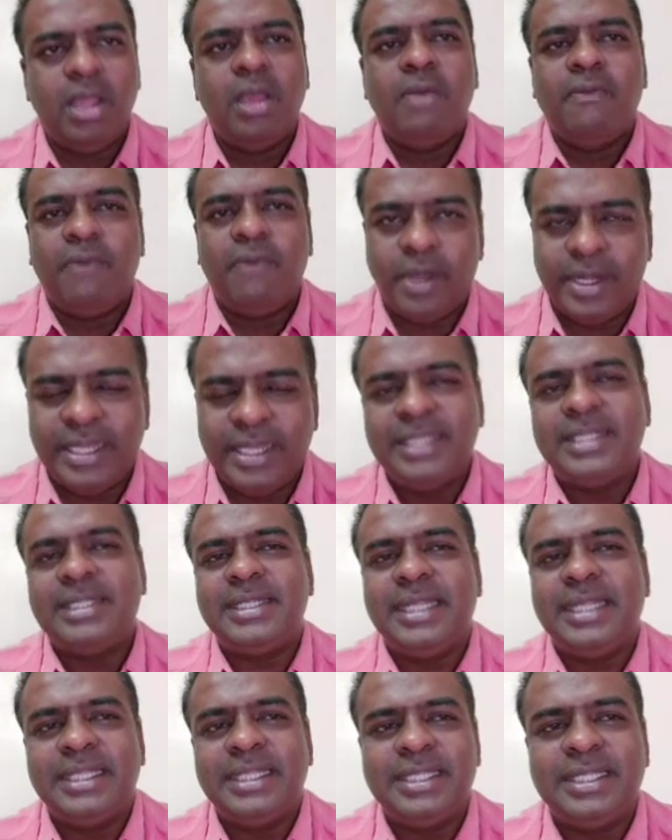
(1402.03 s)
For
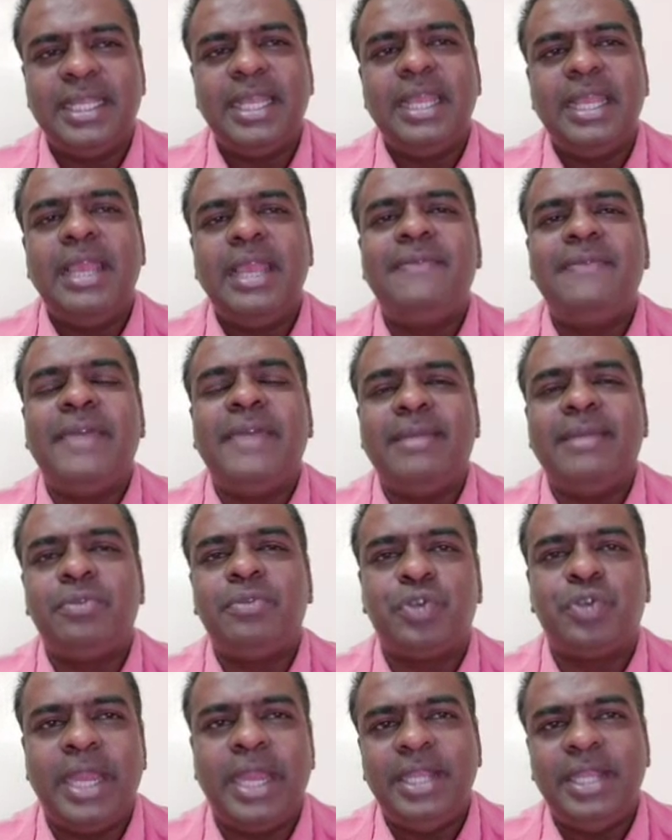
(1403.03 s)
instance, if I am
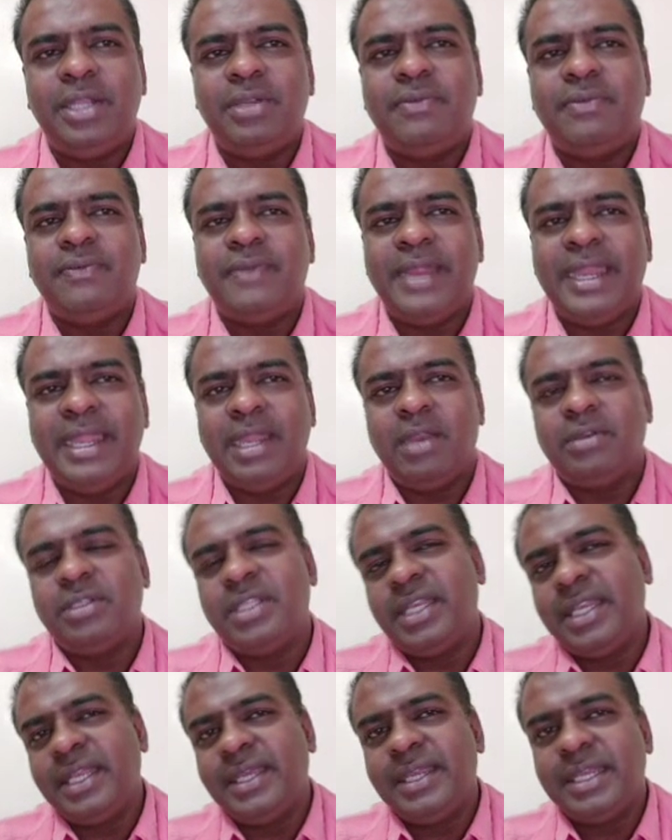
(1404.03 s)
trying to find out the
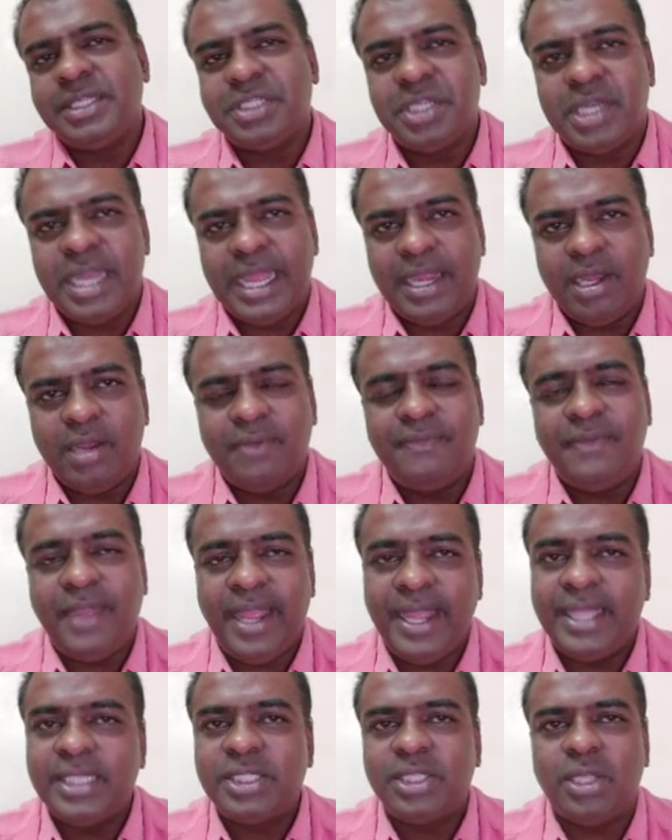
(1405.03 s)
regression line of
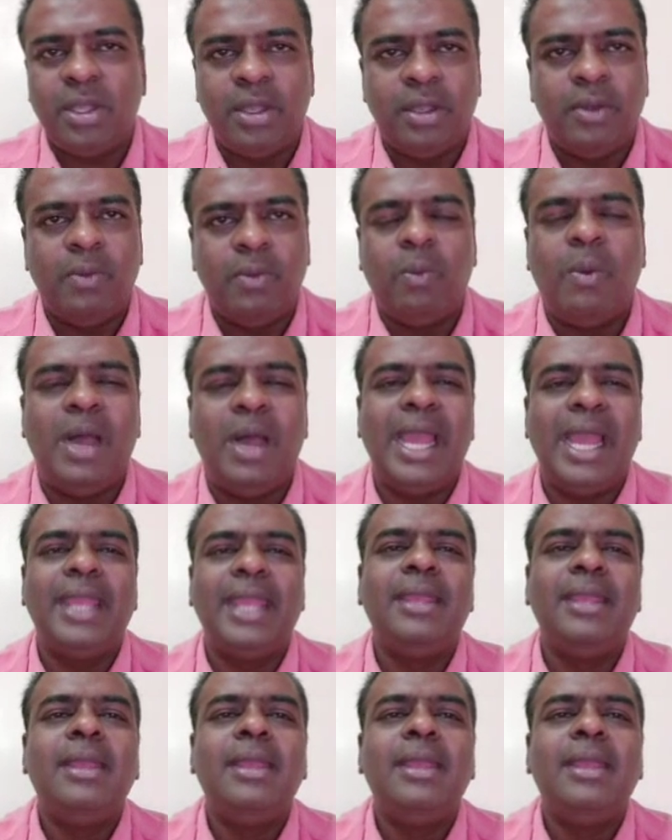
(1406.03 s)
x on y,